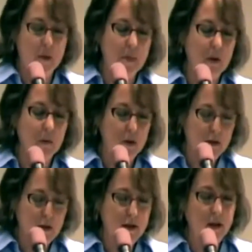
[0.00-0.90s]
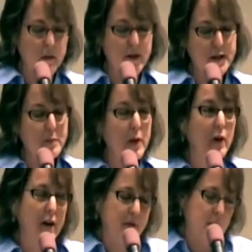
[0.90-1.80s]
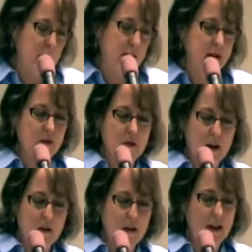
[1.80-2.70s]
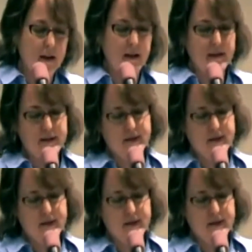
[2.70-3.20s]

but we'll just go with the spirit of the message rather than the...